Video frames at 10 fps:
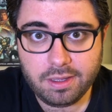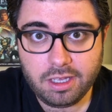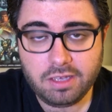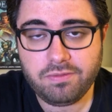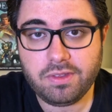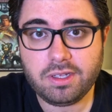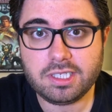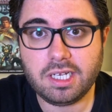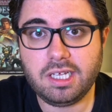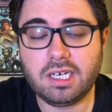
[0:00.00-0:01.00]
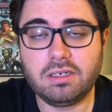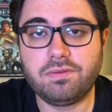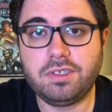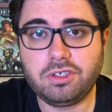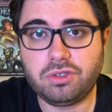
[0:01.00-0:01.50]
If there's any kind of
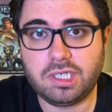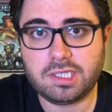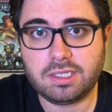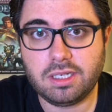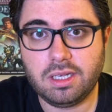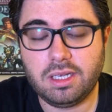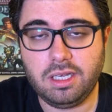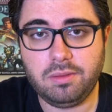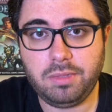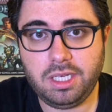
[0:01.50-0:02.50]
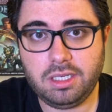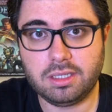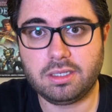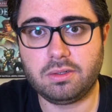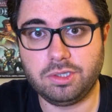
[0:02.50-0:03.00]
interest in
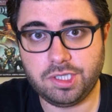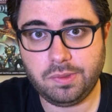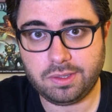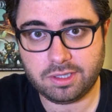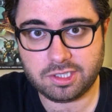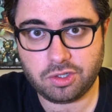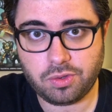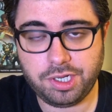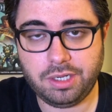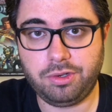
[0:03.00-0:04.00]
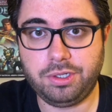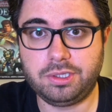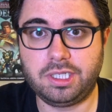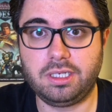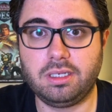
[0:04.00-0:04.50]
me continuing the story or
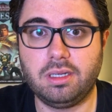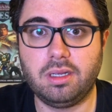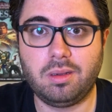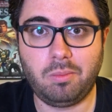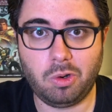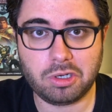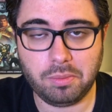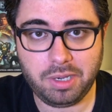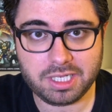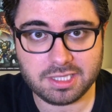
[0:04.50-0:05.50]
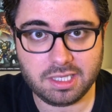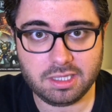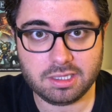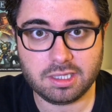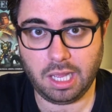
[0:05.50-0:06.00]
using more complex
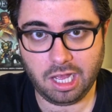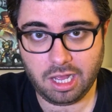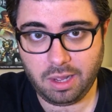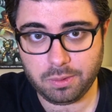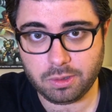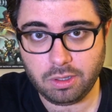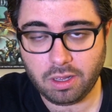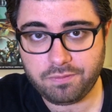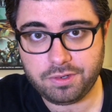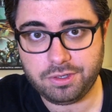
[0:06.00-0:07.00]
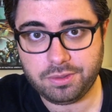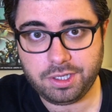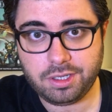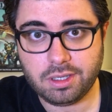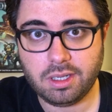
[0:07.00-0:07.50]
things, I would love to do
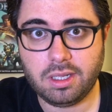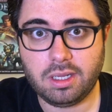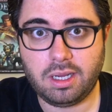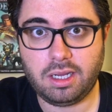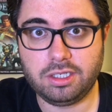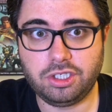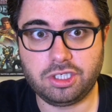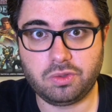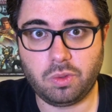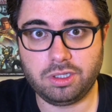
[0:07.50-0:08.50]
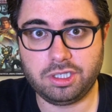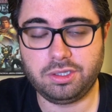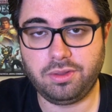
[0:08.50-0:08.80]
it. I just wanted to